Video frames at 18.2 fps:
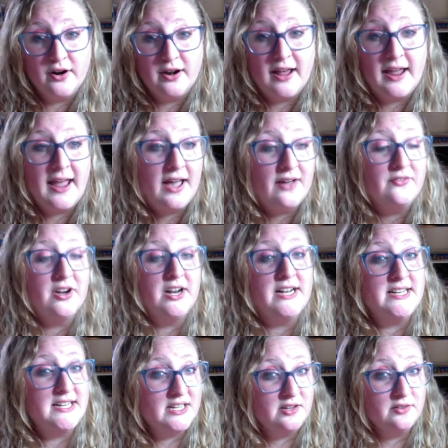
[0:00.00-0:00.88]
I have an
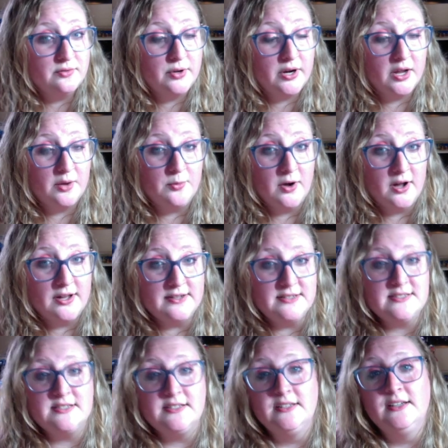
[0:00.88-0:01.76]
idea of what I
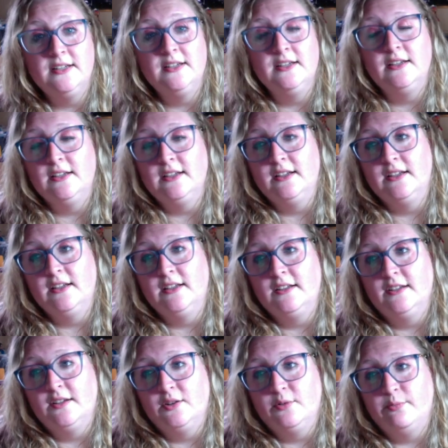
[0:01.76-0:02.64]
want,
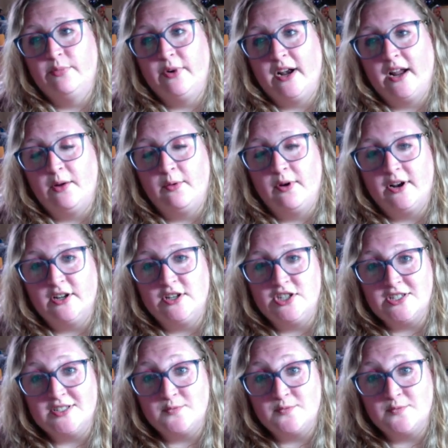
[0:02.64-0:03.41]
but I want to just